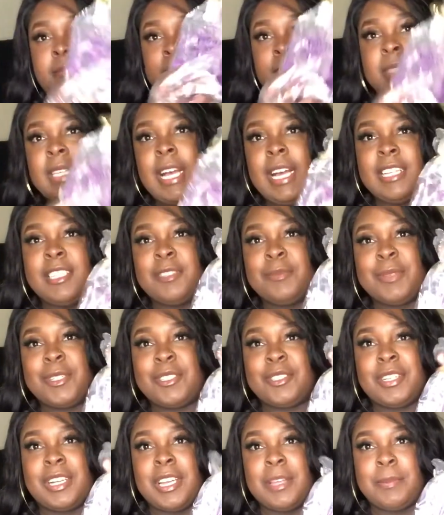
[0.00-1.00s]
just make
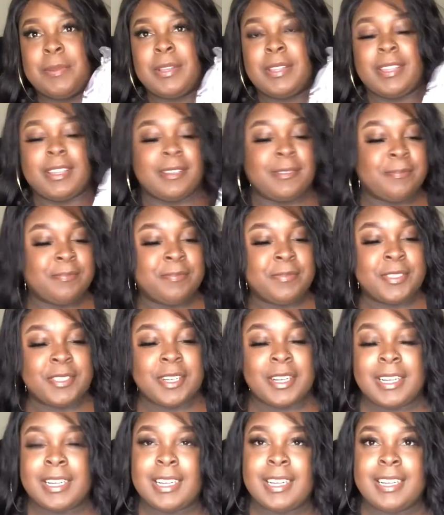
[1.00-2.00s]
sure I keep it in there.
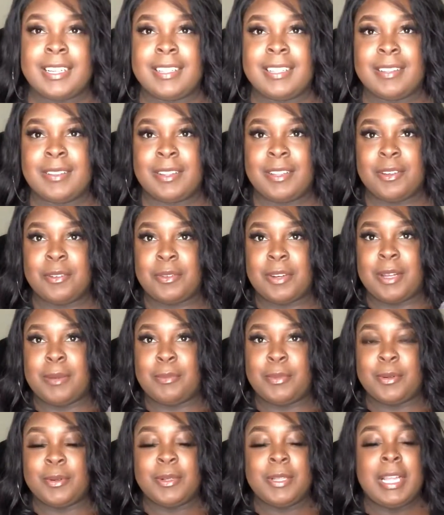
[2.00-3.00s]
Sorry, a little
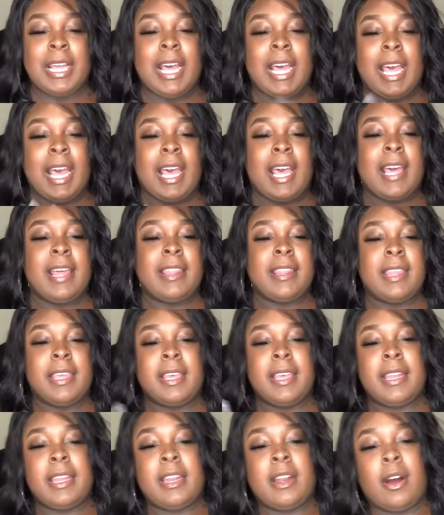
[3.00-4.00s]
ramble. And
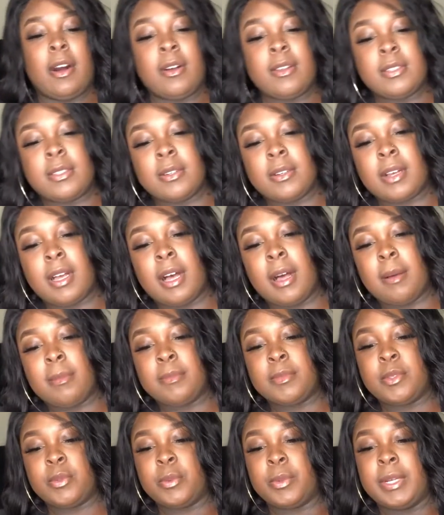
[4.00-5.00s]
then it also
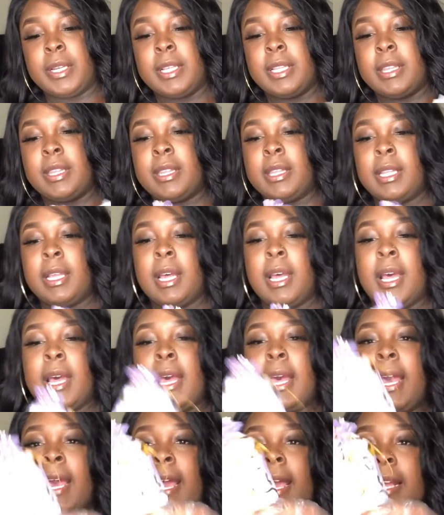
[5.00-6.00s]
comes with
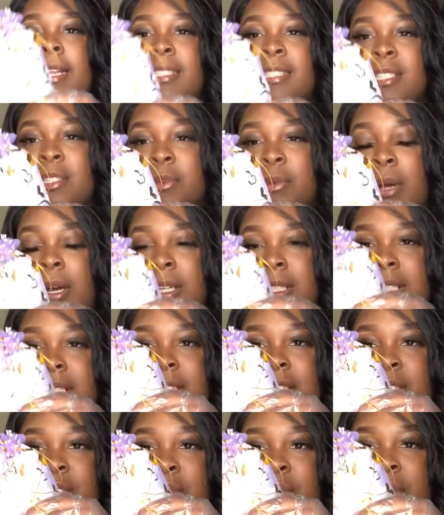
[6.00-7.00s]

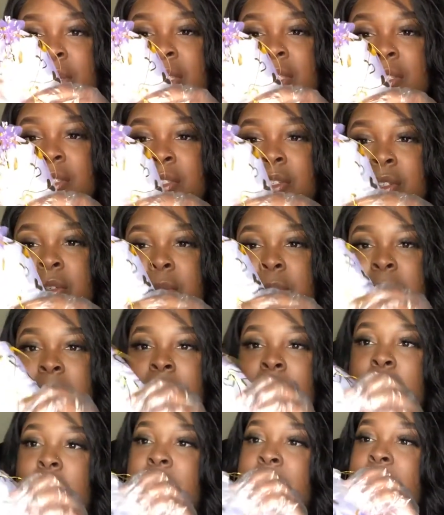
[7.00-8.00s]
10 squeeze tubes.
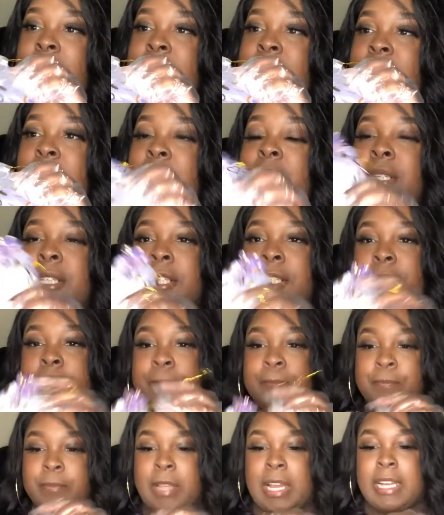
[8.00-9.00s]
And what I do
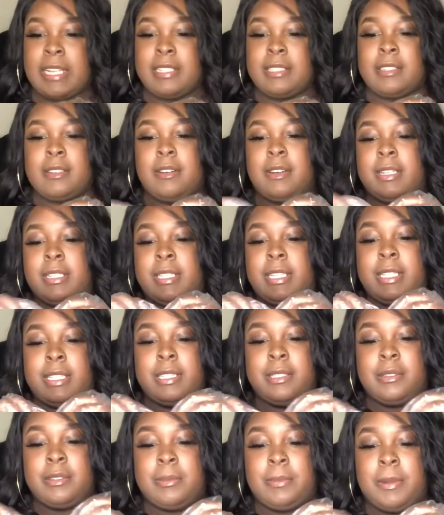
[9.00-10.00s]
here, I just go ahead and take
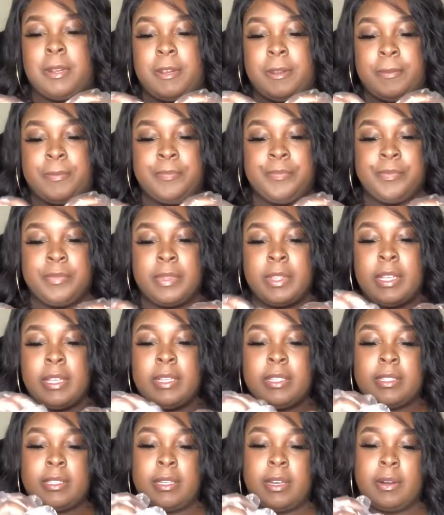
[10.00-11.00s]
this one apart.
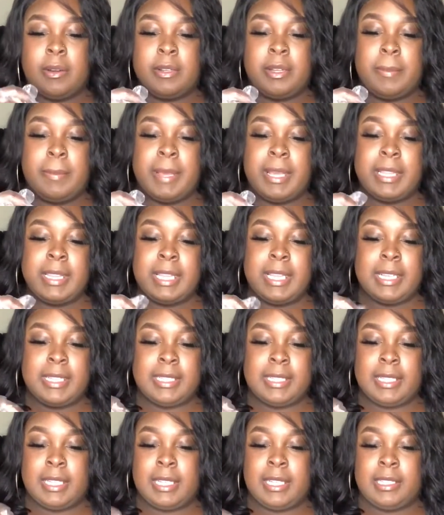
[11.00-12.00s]
So to make
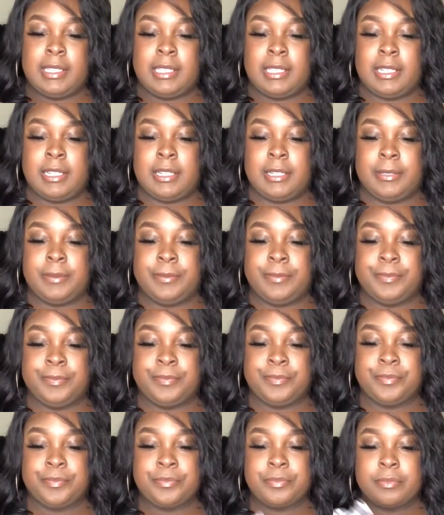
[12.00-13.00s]
things easier,
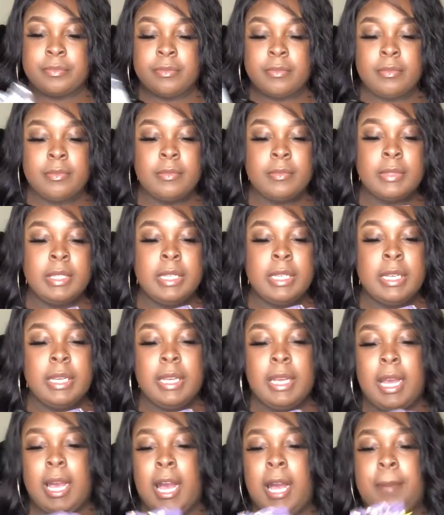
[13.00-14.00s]

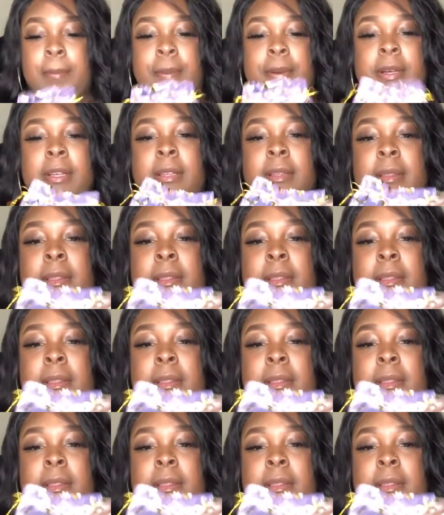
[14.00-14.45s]
I put